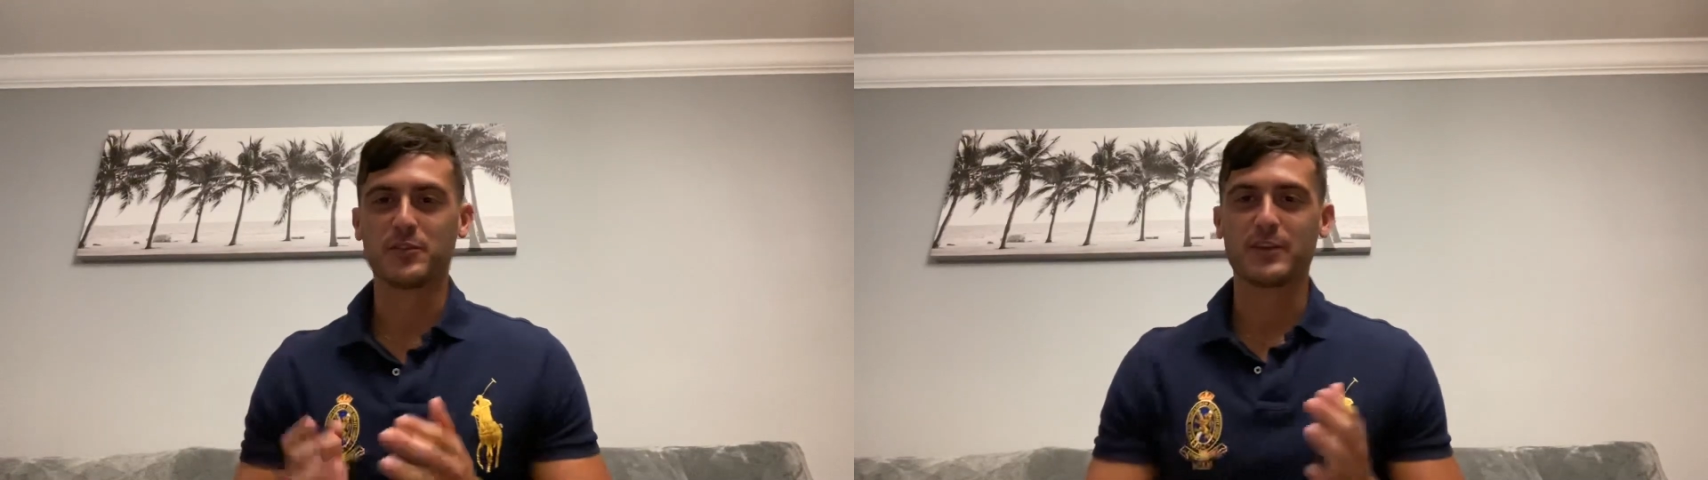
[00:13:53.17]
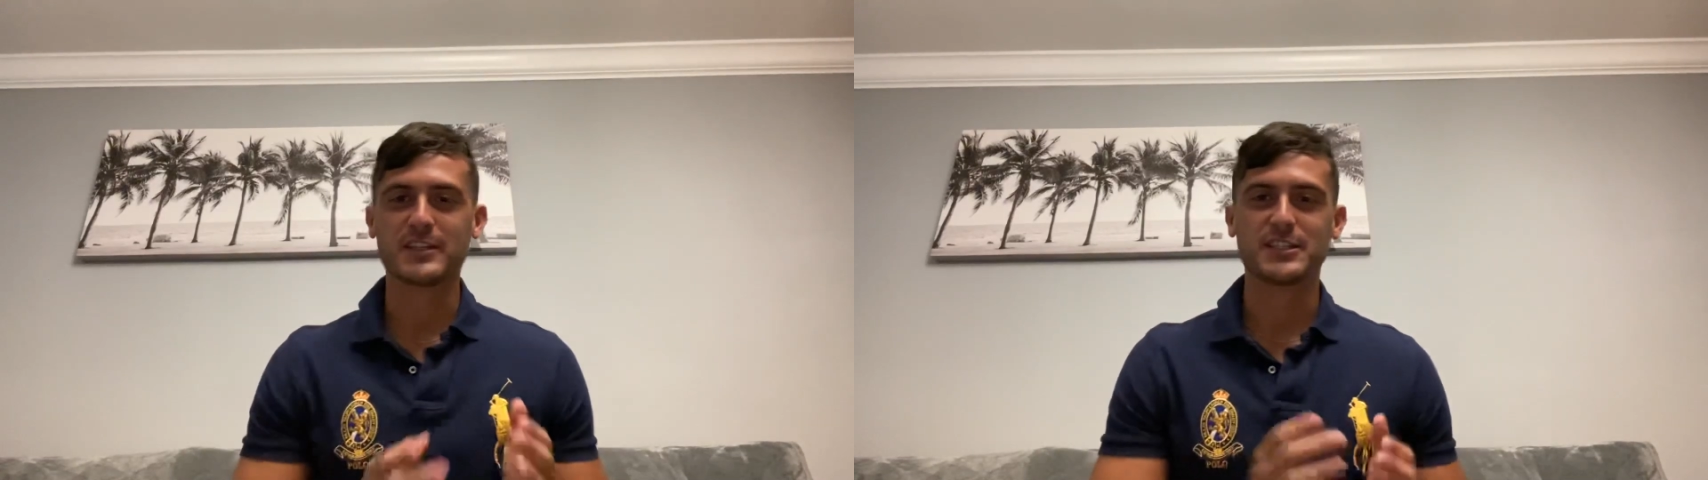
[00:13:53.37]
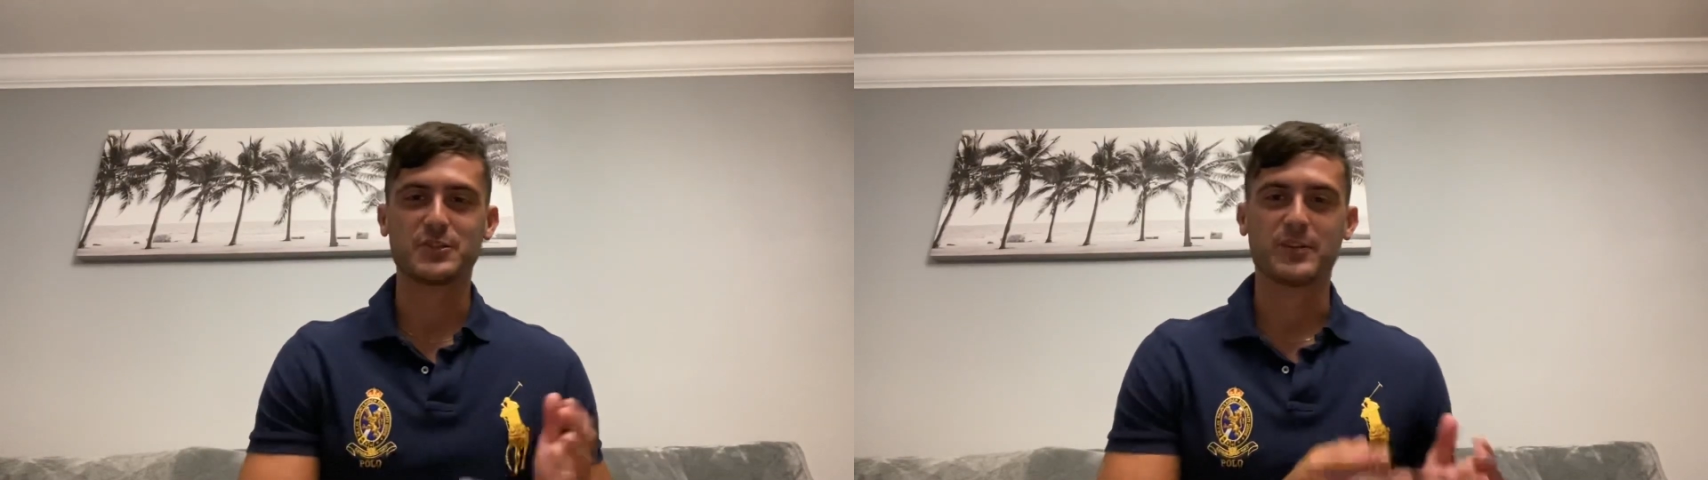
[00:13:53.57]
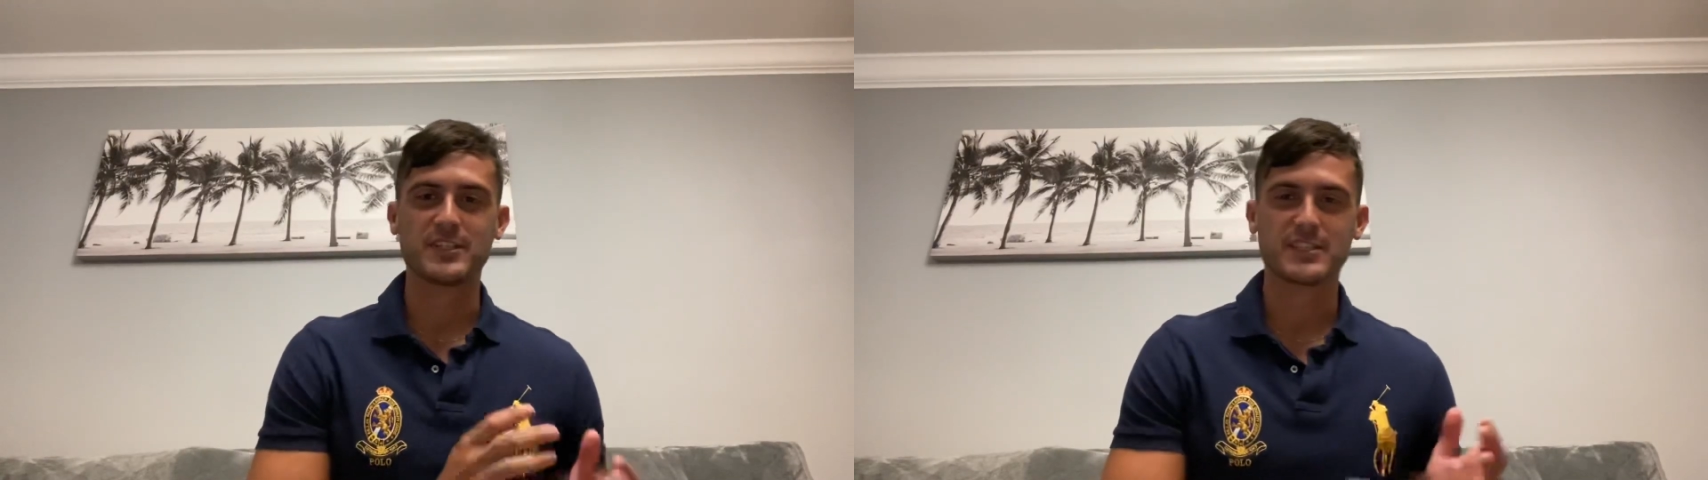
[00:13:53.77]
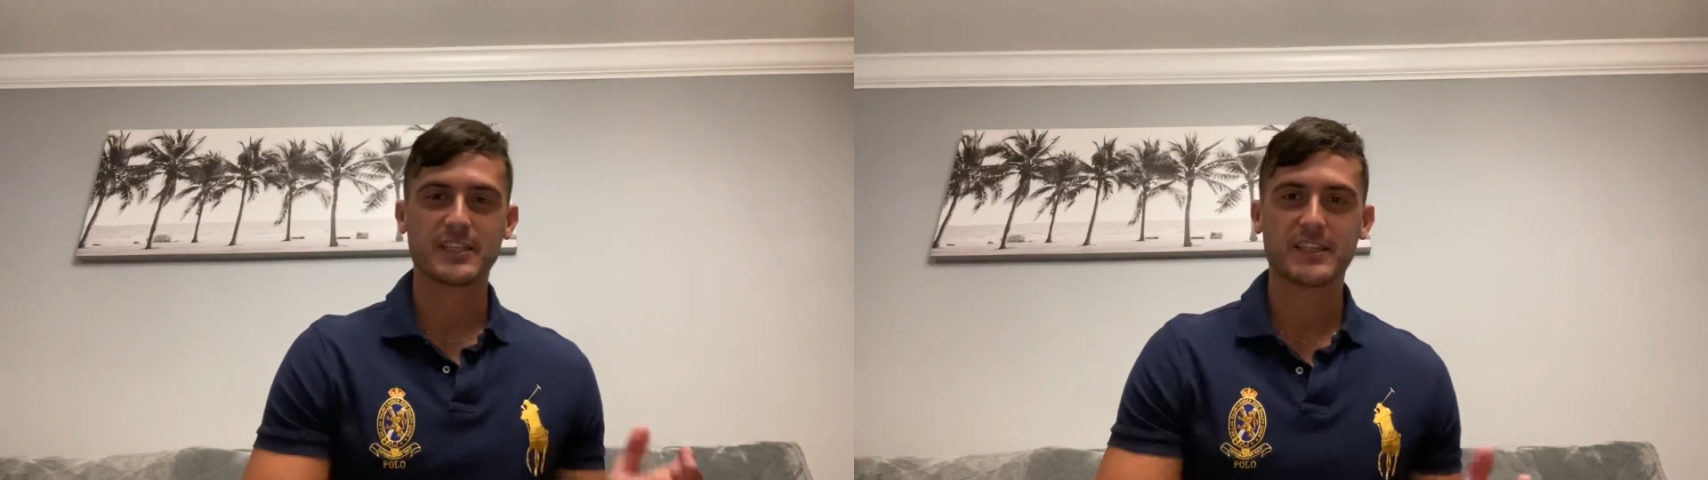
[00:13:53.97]
through like
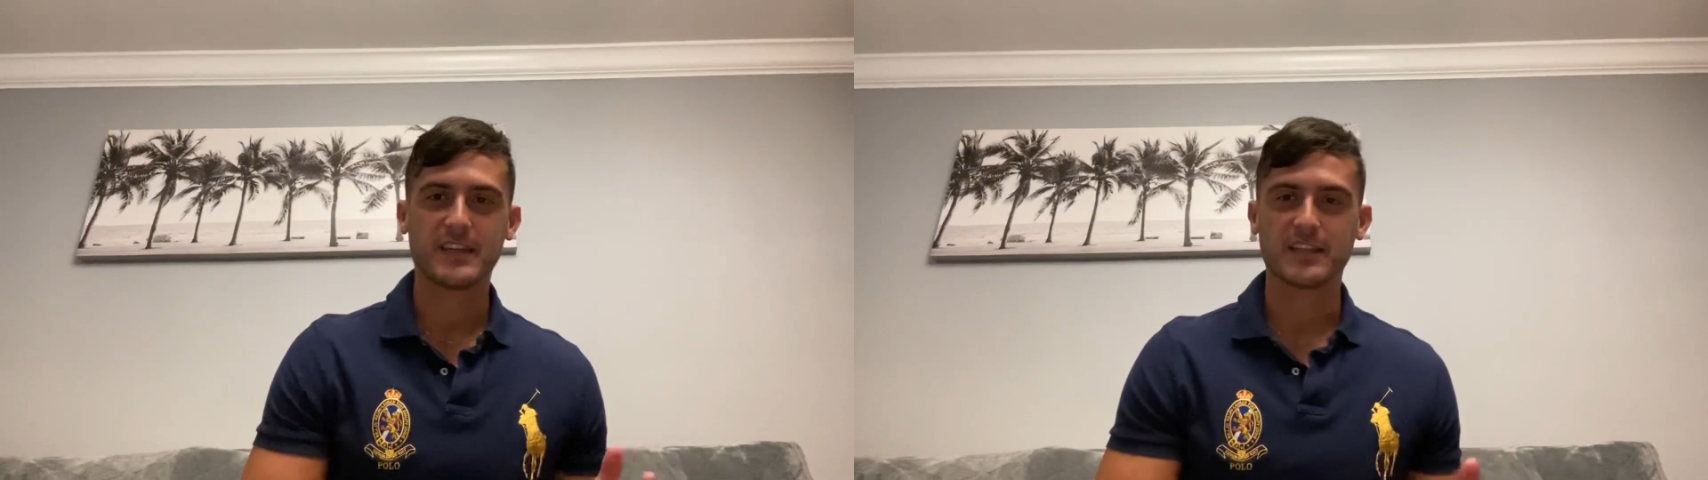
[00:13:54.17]
situations like that.